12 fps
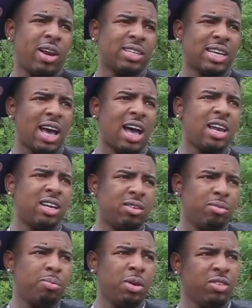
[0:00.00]
That's how I
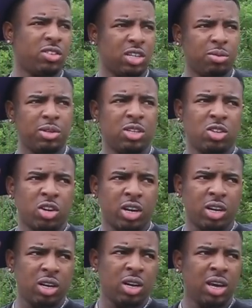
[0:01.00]
look. Get beef shit paper. be
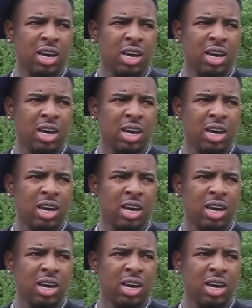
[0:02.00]
starting.